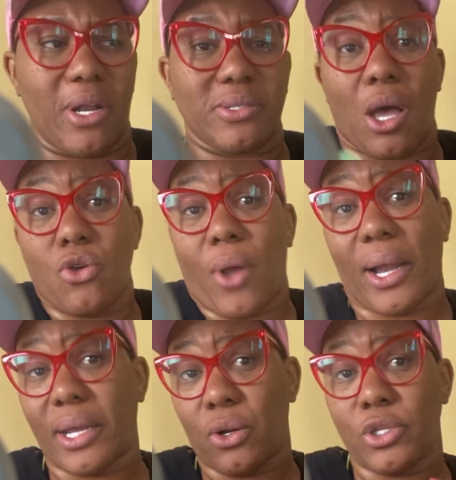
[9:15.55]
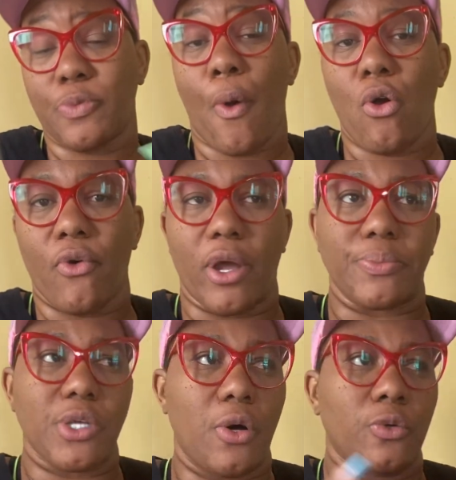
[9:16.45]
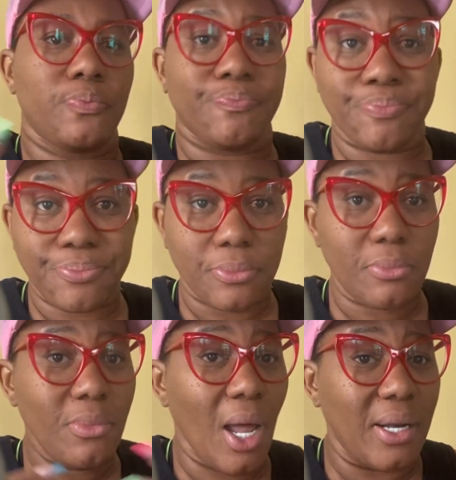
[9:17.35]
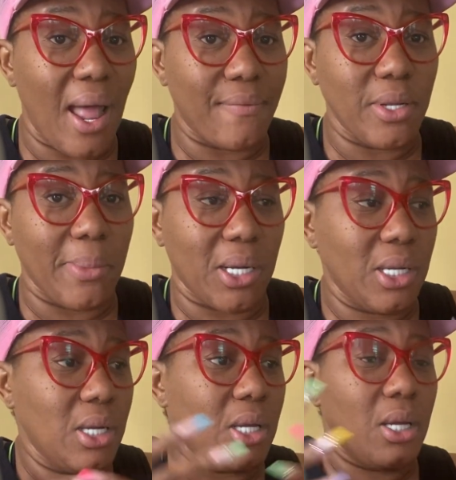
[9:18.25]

And it's like, oh, you got to get all these programs. So I didn't have any money,